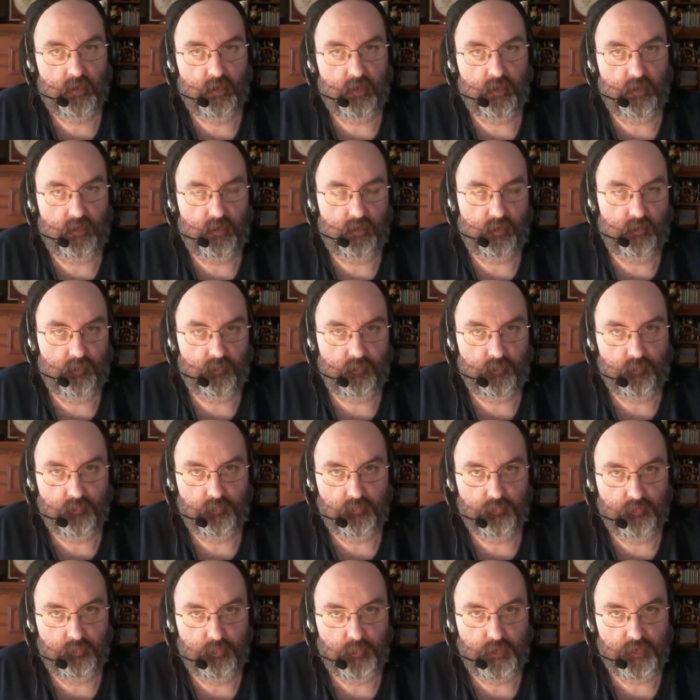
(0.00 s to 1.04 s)
um,
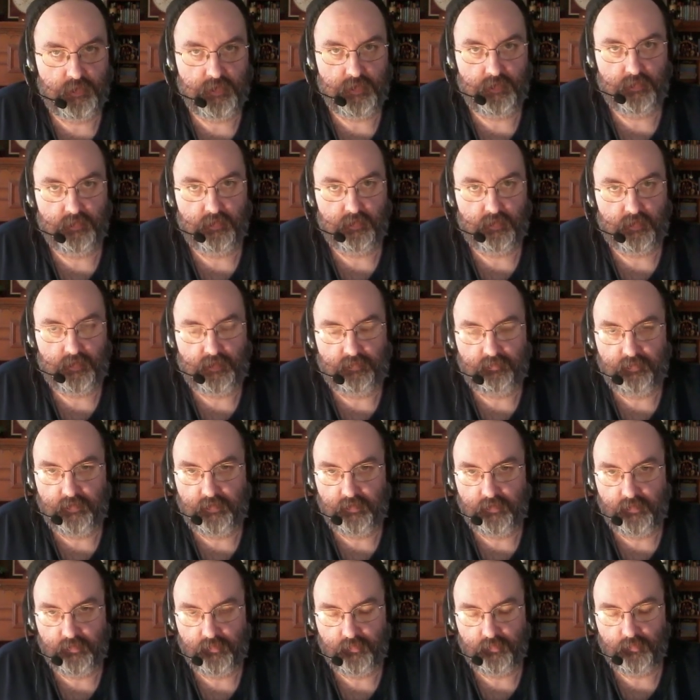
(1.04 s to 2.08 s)
material
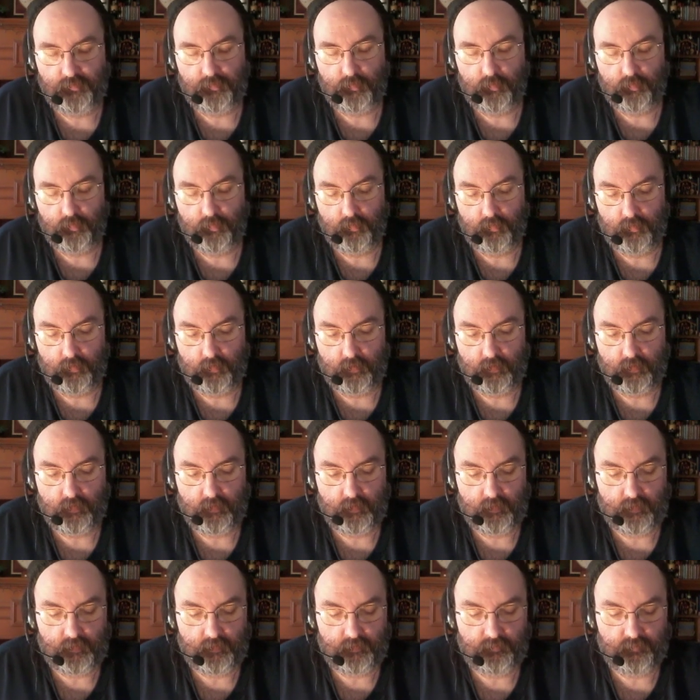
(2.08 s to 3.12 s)
evidence for
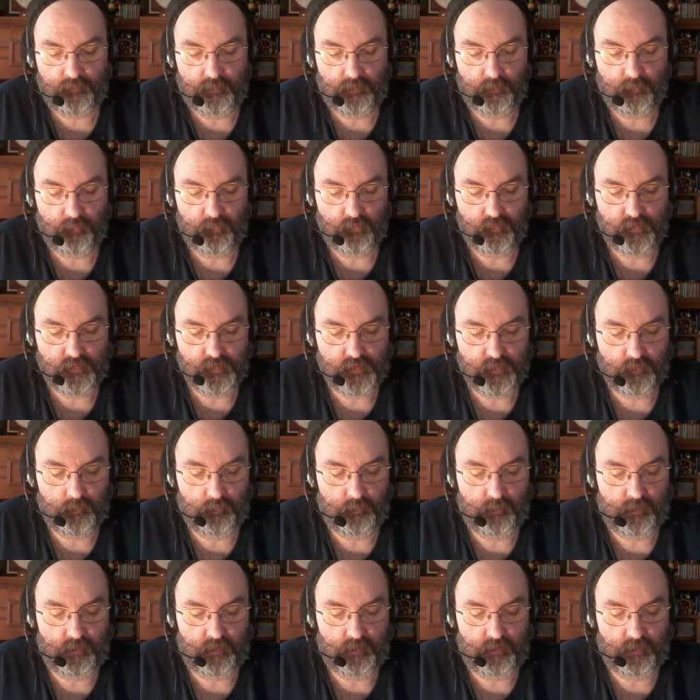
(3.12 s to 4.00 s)
uh, vampirism.